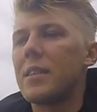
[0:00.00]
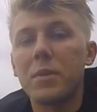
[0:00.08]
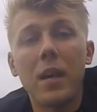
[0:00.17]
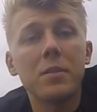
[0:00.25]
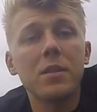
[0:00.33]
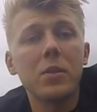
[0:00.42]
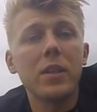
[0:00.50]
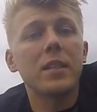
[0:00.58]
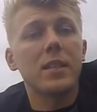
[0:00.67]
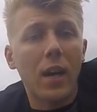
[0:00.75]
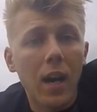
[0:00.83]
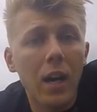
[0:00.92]
sometimes you
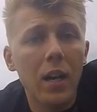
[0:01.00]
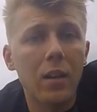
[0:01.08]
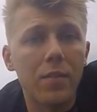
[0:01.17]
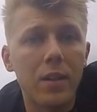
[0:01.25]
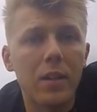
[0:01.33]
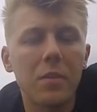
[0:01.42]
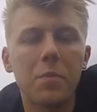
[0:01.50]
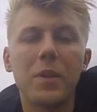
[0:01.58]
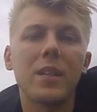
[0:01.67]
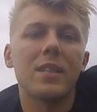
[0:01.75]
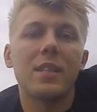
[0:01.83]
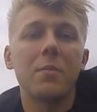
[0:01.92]
get tired of it, but
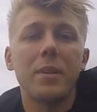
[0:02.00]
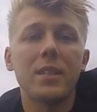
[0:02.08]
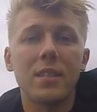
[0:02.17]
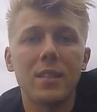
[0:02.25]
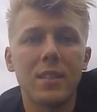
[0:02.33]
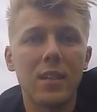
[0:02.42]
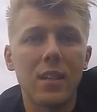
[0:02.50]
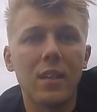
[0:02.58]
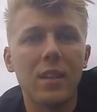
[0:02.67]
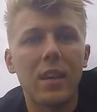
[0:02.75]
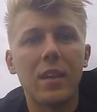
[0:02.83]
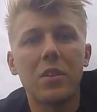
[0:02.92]
it's an amazing
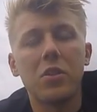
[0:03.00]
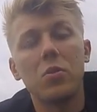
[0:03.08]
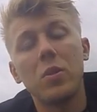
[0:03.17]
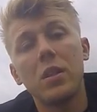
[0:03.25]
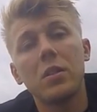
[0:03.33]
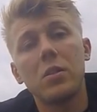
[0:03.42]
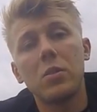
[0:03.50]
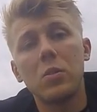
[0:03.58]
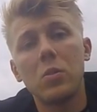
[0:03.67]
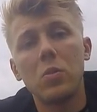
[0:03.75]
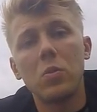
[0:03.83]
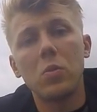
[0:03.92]
city that you need to
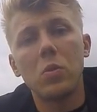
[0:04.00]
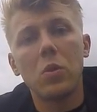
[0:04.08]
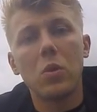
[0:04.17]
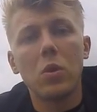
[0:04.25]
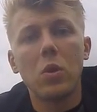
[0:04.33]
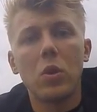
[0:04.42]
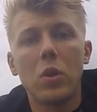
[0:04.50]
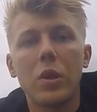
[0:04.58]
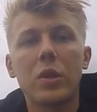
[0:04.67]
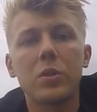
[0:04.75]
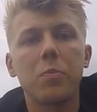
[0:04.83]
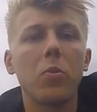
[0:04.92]

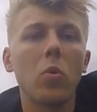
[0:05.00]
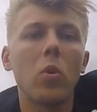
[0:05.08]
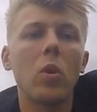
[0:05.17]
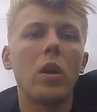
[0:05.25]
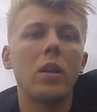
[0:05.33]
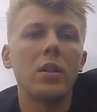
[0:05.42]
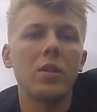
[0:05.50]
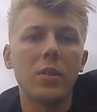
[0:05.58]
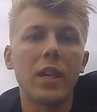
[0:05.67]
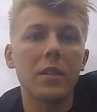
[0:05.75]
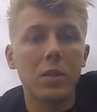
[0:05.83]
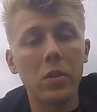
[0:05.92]
explore and you
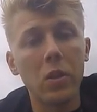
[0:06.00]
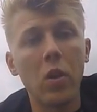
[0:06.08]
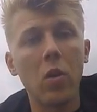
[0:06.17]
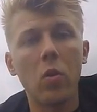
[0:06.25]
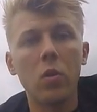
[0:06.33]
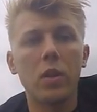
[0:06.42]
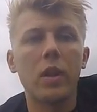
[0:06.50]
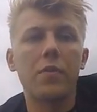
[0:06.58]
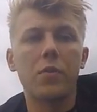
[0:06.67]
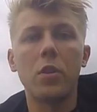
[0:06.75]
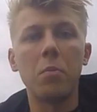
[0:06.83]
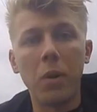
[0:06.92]
get to know only
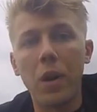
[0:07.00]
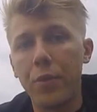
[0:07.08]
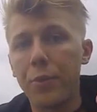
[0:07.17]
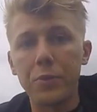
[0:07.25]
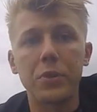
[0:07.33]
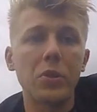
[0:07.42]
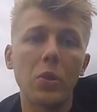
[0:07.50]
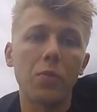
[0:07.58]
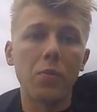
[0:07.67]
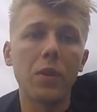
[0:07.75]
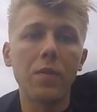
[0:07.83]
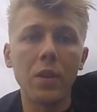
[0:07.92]
after a month or two
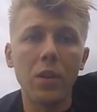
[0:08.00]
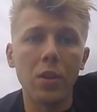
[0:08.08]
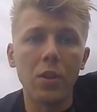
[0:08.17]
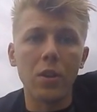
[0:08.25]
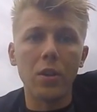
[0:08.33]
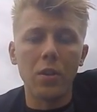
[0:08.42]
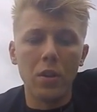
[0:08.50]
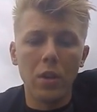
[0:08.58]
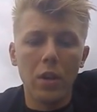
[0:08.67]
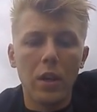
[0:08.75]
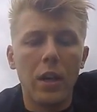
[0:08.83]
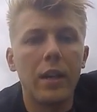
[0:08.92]
of living here.
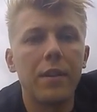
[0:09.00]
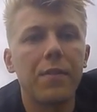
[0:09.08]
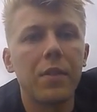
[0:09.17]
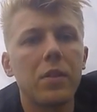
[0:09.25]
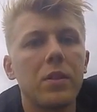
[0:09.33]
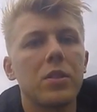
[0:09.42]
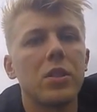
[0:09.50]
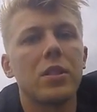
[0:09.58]
And I feel it's